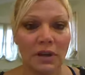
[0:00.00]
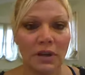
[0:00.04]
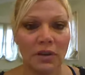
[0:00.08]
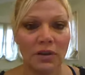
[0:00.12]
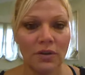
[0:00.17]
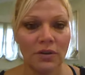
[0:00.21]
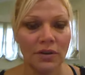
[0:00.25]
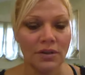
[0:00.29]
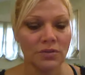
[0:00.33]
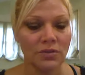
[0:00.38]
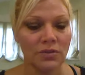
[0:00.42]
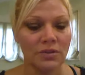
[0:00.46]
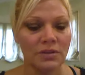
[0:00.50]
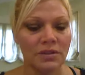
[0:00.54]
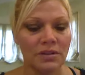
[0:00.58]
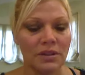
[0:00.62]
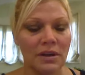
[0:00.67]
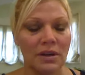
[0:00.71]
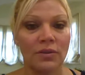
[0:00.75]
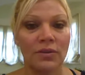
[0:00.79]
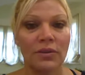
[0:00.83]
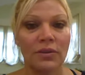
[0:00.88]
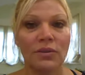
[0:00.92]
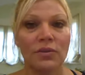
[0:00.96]
going towards
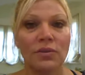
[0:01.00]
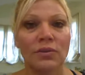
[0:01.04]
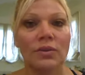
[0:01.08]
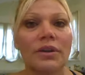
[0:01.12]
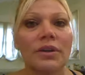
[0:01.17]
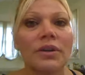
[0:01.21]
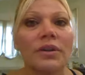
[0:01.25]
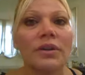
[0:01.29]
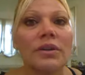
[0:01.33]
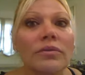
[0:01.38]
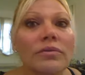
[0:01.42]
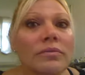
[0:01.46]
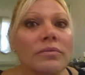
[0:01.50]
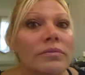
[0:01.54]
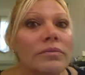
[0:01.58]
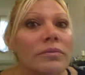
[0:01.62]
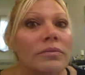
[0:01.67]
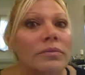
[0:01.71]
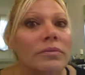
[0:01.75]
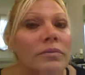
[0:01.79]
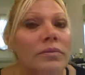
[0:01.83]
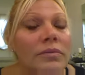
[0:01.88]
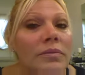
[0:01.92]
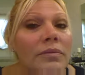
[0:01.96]
the outer corner.
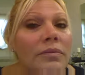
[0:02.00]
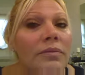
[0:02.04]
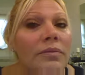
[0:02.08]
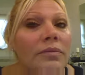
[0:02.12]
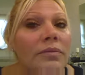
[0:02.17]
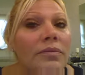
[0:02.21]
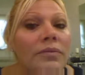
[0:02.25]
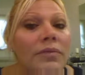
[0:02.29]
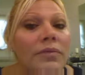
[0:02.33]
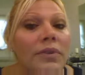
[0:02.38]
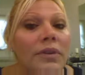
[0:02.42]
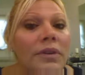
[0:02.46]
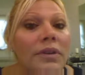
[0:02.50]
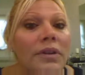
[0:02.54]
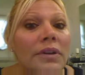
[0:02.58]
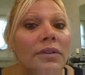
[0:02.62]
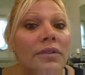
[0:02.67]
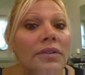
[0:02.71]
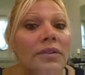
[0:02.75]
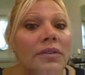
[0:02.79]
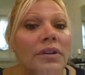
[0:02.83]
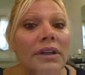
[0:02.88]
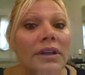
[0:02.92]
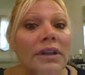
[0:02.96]
You can
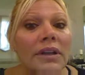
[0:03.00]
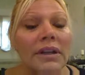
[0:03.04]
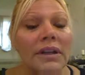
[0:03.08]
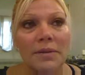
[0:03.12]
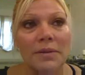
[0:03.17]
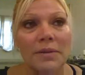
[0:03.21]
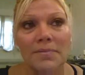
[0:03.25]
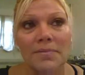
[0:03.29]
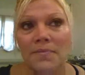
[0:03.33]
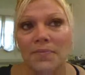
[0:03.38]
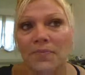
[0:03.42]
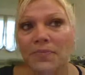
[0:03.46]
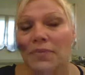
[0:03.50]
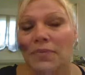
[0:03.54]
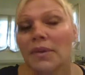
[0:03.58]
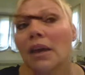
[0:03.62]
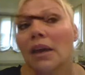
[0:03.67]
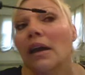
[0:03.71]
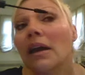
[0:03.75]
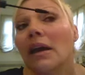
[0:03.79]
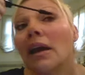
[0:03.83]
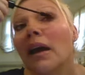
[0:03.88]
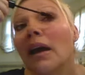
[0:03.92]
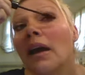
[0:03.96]
see.
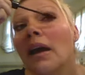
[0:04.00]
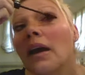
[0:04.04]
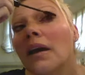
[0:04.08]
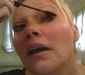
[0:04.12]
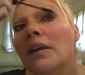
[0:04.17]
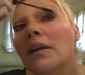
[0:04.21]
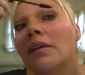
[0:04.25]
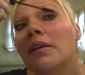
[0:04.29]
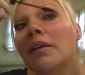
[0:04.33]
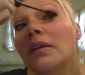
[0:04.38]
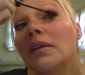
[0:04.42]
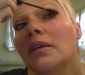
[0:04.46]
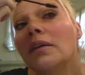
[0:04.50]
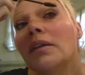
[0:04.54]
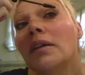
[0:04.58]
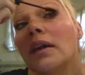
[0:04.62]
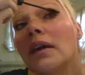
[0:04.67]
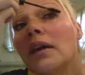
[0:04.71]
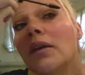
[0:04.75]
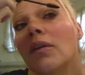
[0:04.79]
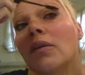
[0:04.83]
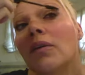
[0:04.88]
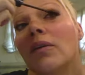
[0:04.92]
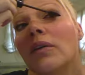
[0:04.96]
And
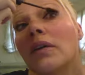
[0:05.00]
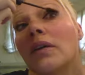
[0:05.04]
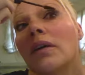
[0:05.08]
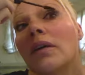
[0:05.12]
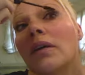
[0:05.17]
now,